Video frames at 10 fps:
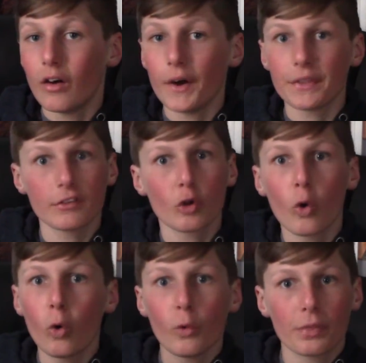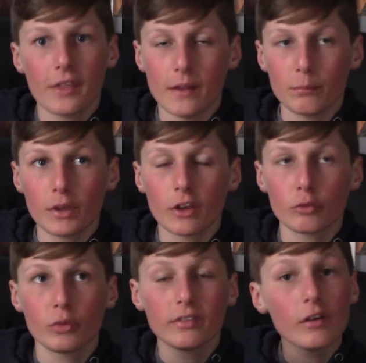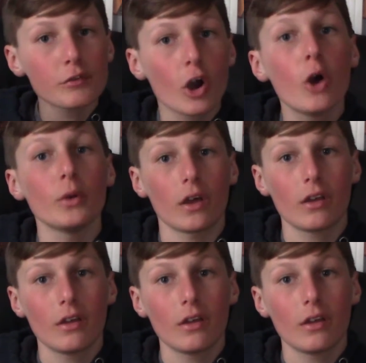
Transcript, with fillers: on this whole thing because we still have COTA,